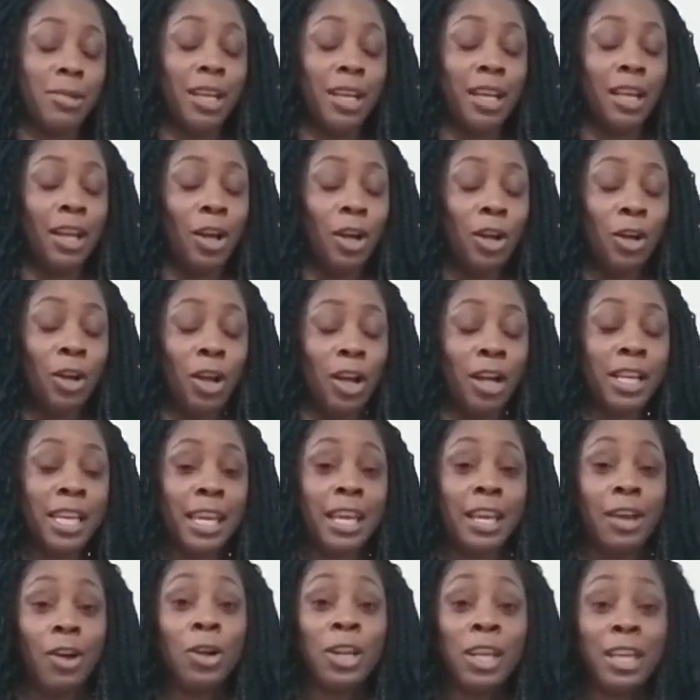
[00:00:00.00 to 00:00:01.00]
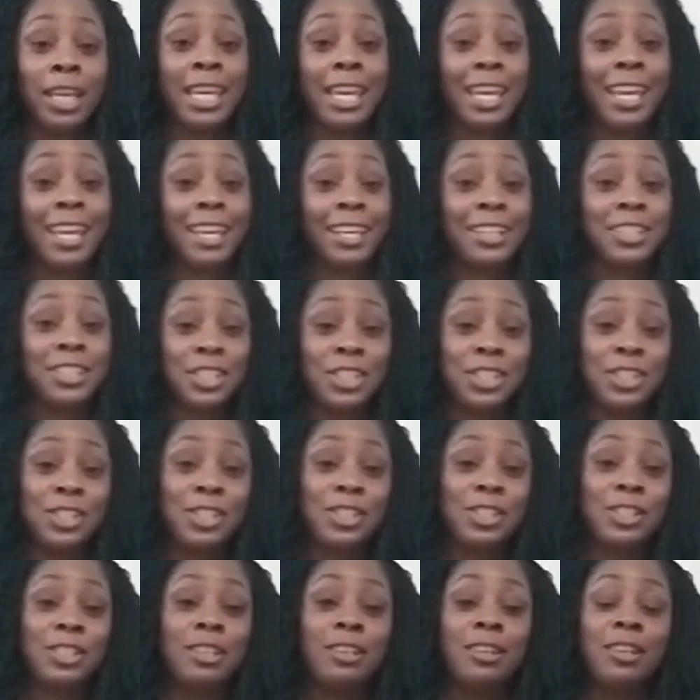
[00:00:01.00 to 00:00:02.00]
again,
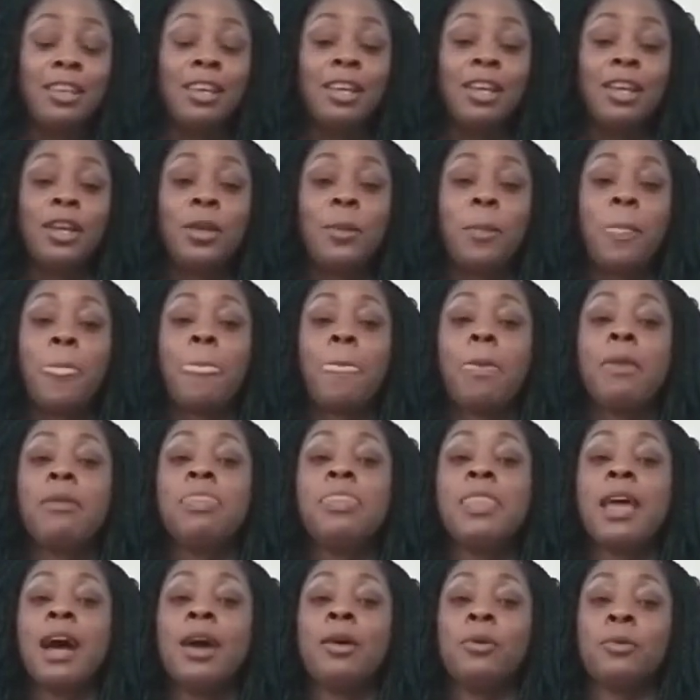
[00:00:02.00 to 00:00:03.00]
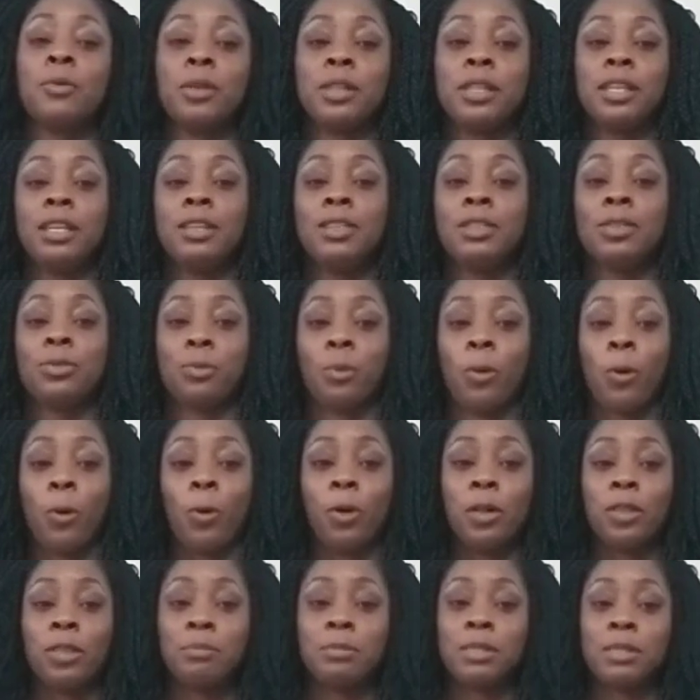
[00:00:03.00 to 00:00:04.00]
just not really
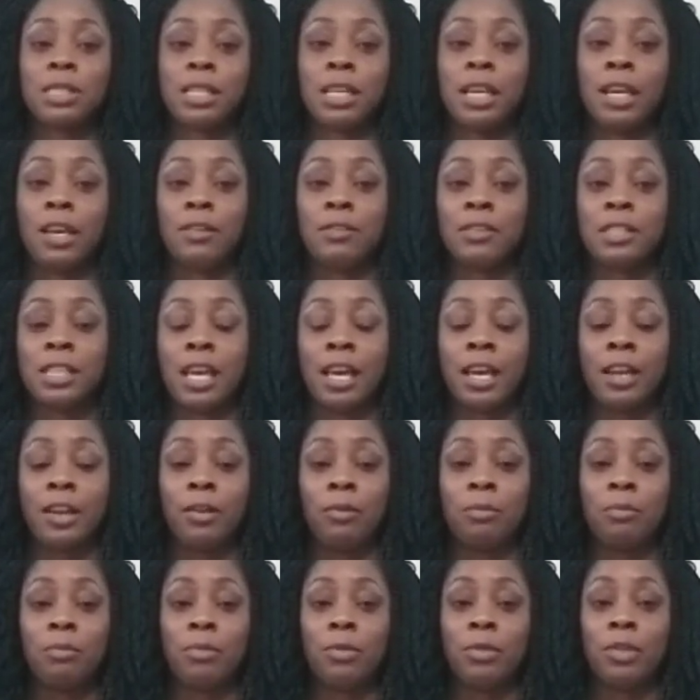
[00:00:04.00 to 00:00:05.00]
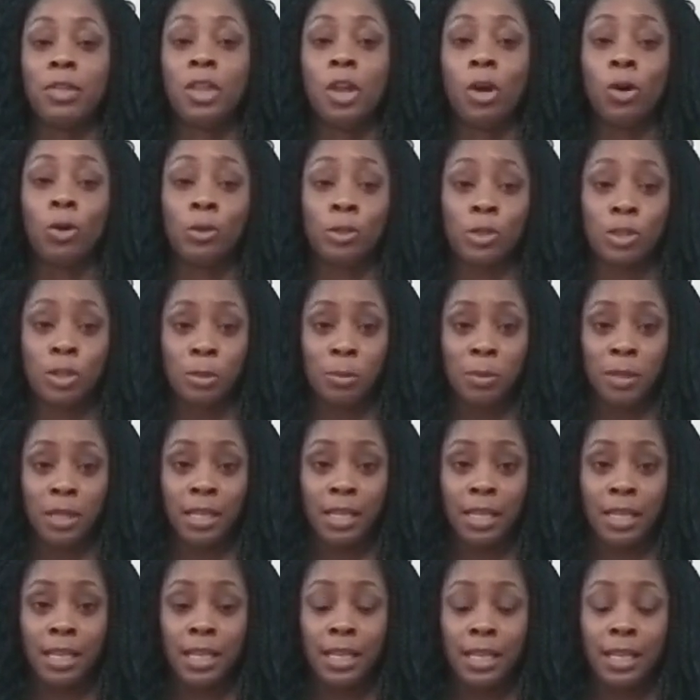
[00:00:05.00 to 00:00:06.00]
throwing themselves at them
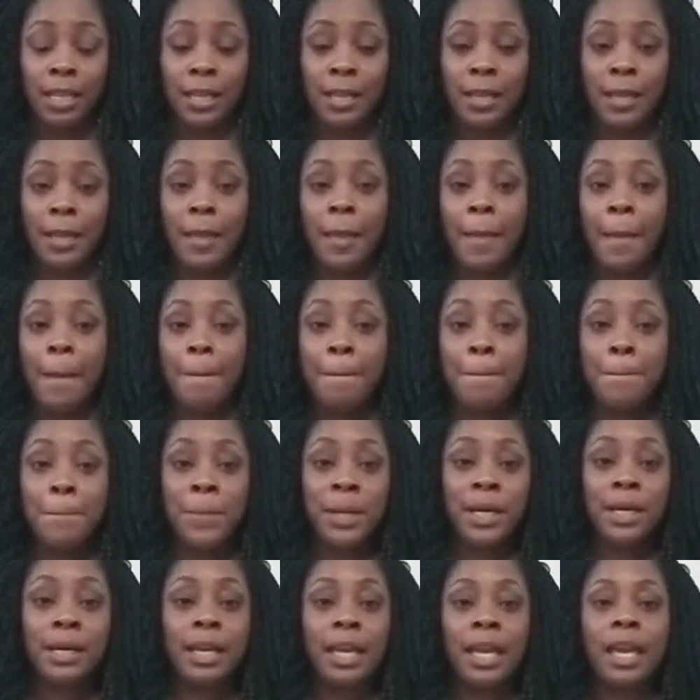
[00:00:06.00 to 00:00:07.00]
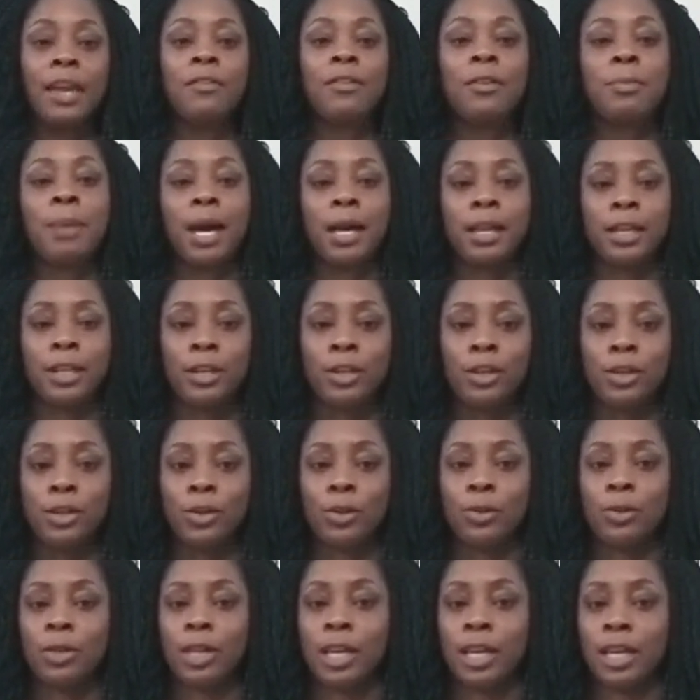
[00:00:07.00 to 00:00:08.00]
noticeably, but everybody
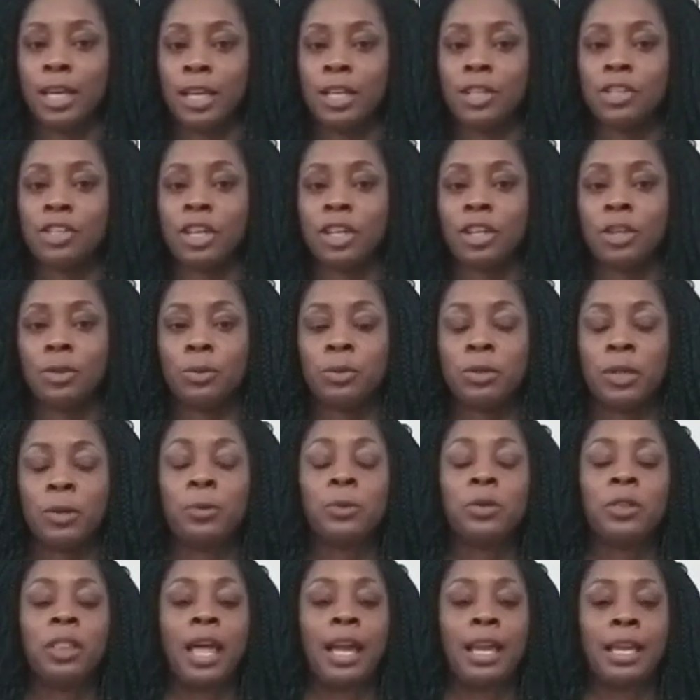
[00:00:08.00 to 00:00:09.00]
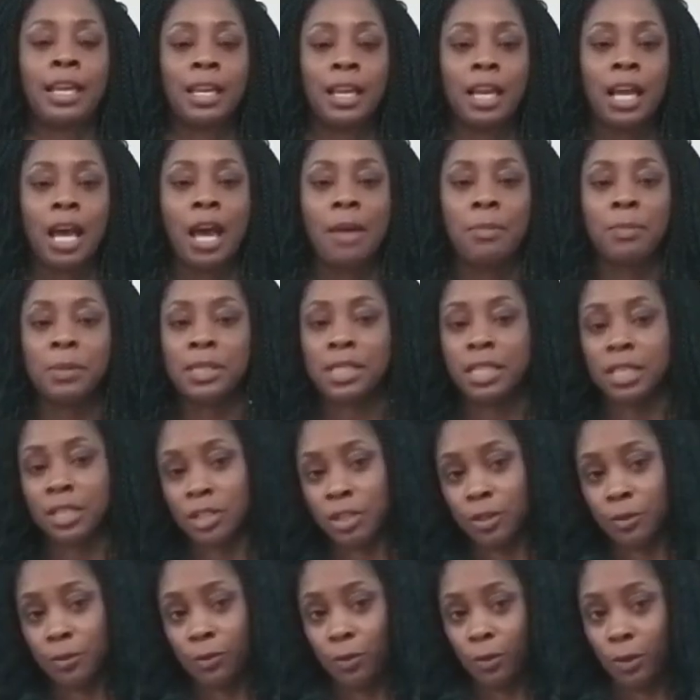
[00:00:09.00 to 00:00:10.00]
knew that each other, they were like in
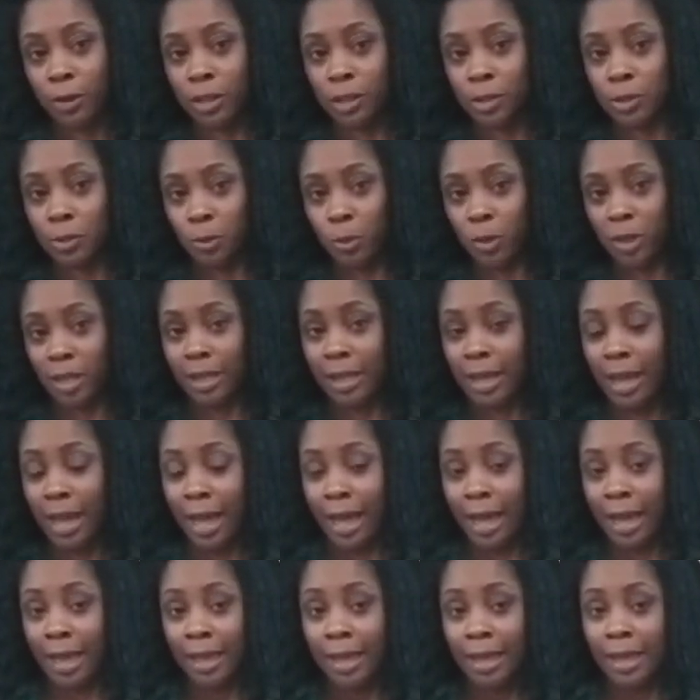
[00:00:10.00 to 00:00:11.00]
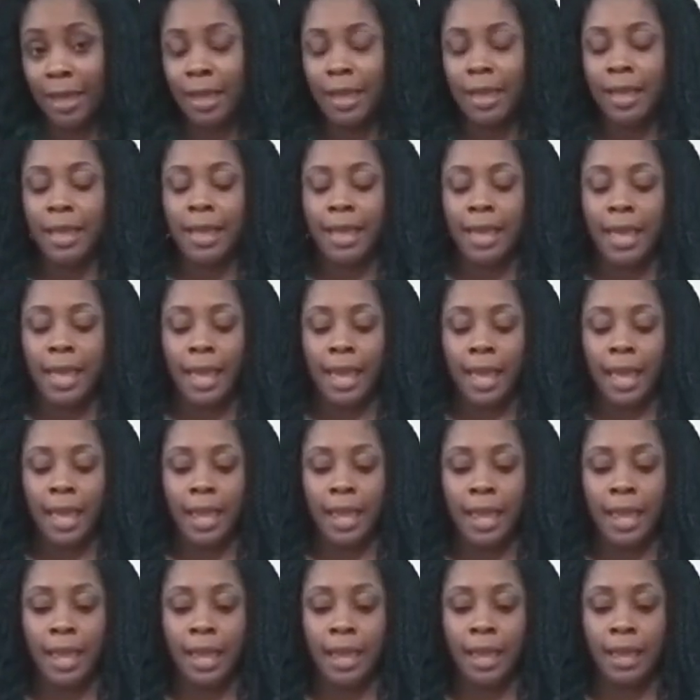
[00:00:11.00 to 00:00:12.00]
competition for this one guy.
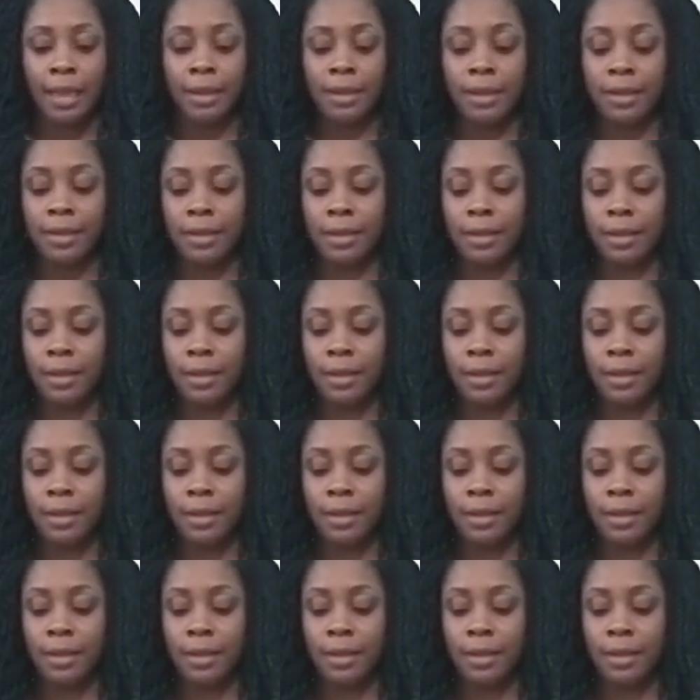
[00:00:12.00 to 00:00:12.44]
And